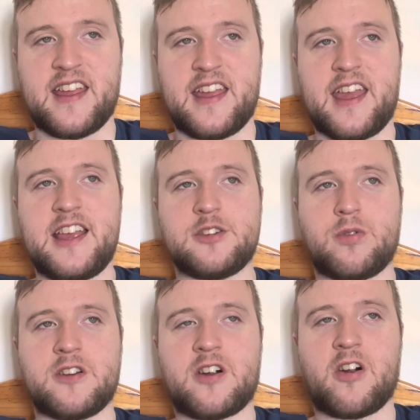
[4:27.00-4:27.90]
He's
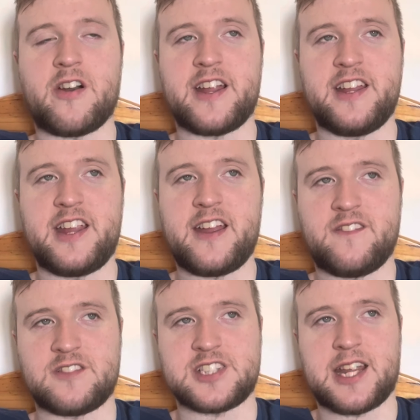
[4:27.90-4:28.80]
one of our
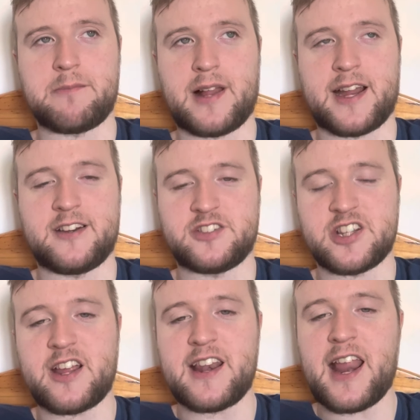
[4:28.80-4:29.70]
youth team players,
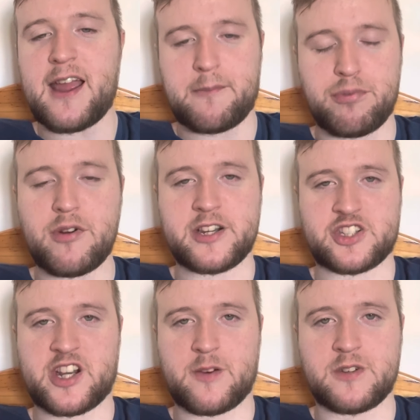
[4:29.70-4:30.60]
and that
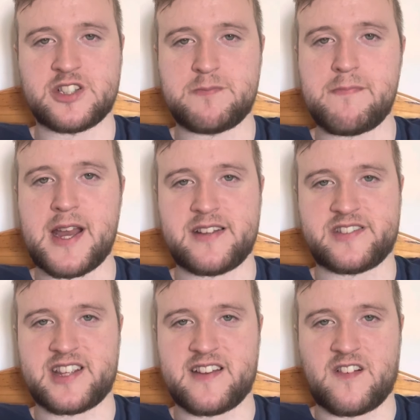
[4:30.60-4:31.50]
pressure was
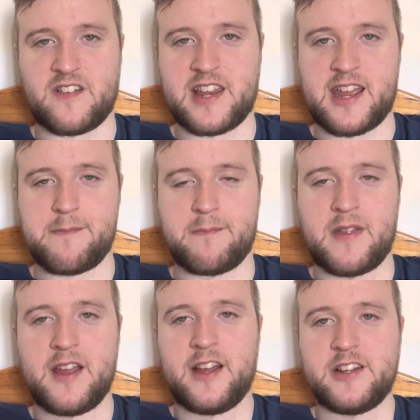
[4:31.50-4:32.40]
massive on him.
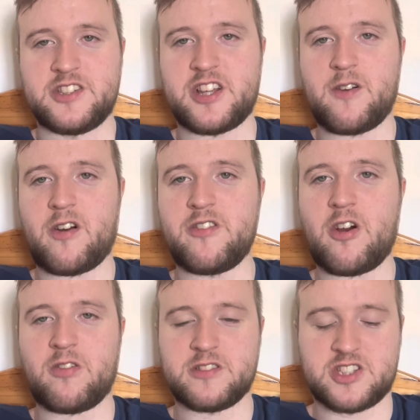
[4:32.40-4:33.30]
So I'm
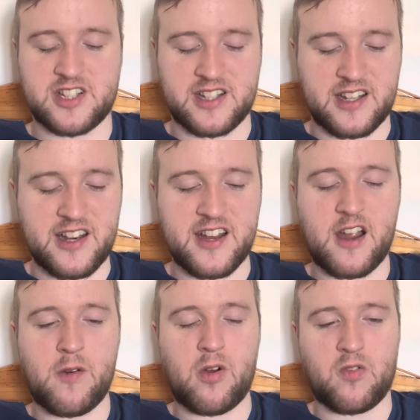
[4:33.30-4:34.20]
not going to
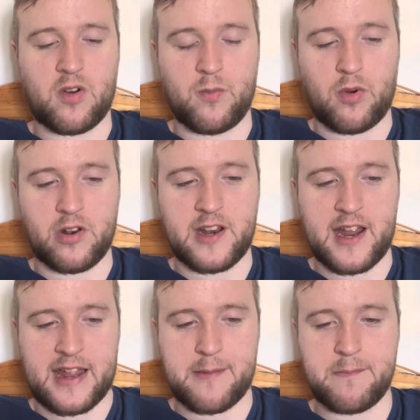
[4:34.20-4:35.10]
go off on one
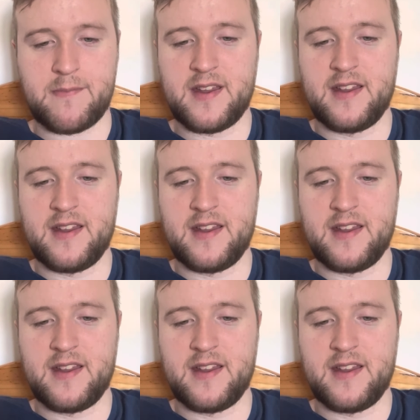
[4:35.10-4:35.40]
at him